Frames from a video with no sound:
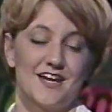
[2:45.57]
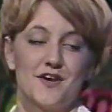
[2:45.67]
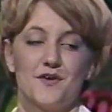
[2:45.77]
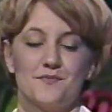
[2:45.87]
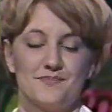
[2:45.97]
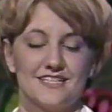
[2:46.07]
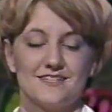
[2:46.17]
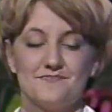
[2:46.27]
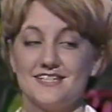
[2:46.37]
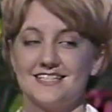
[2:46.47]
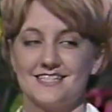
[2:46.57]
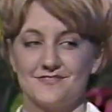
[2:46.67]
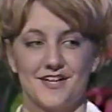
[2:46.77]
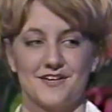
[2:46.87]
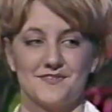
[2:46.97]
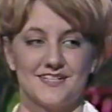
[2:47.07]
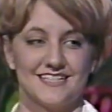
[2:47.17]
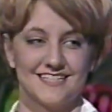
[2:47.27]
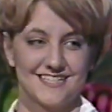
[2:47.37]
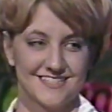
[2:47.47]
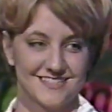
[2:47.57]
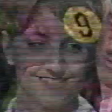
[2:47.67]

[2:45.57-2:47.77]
I know bits and pieces of other ones. Oh,